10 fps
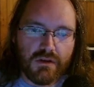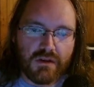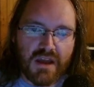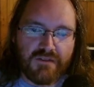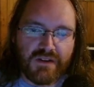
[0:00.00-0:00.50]

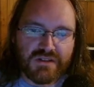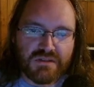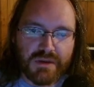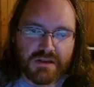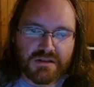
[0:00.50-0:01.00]
caffeine
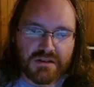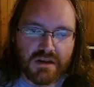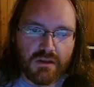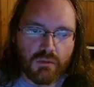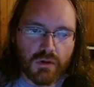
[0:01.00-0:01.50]
space
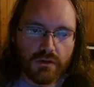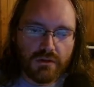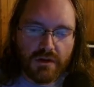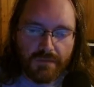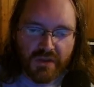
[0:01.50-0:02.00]
in the
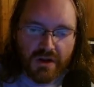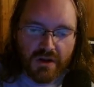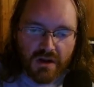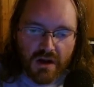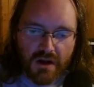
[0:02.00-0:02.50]
world.
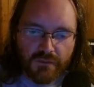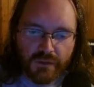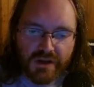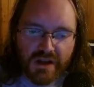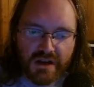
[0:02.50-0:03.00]

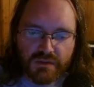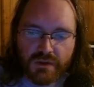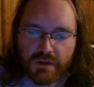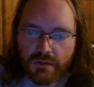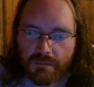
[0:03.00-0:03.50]
Free cash
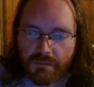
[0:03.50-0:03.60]
flow,